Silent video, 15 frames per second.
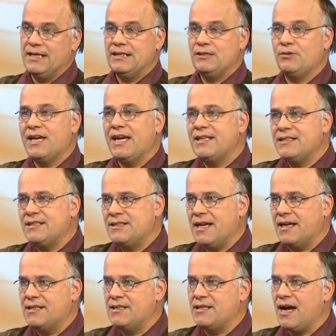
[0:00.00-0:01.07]
And you can
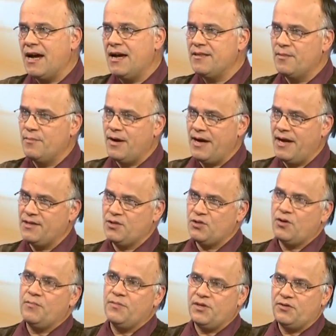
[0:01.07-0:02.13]
detect it either by
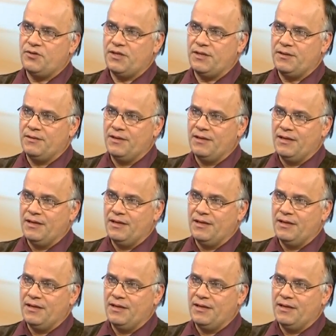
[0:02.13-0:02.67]
astrometry